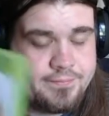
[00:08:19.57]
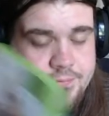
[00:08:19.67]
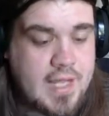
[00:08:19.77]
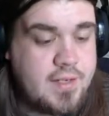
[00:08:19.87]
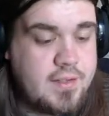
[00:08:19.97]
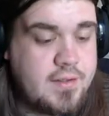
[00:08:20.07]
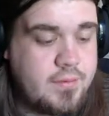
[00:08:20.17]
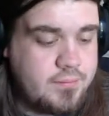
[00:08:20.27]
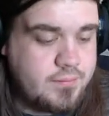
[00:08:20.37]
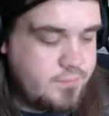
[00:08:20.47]
And
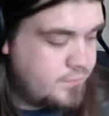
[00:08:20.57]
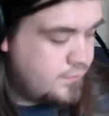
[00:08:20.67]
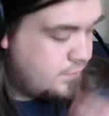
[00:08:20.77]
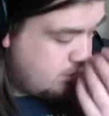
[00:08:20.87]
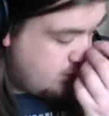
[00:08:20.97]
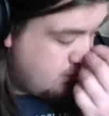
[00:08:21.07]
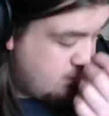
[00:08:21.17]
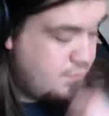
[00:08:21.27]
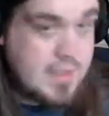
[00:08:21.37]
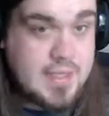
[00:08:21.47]

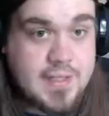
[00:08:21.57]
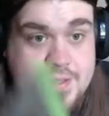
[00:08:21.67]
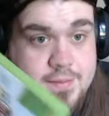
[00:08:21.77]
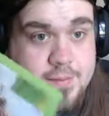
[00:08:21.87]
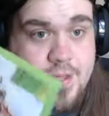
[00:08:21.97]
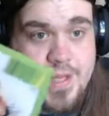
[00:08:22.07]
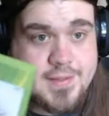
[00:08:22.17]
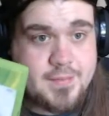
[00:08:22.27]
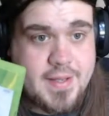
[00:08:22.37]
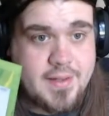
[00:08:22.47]
and this is my
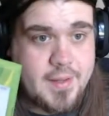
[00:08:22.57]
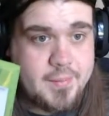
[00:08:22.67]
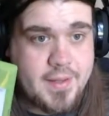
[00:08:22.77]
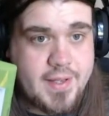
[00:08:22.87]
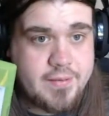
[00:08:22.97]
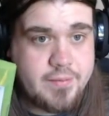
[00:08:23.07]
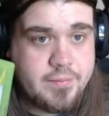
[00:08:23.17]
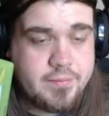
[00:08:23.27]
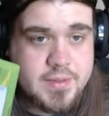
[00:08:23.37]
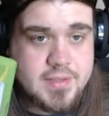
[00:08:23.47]
last Madden game I have
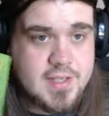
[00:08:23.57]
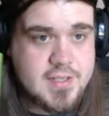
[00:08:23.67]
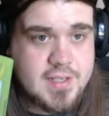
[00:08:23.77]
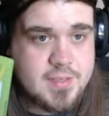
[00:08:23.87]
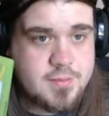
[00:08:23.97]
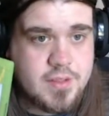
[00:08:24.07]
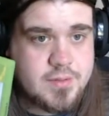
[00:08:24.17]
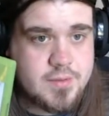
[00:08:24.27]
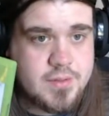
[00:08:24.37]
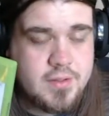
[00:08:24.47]
besides Xbox
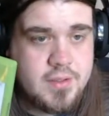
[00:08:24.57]
One.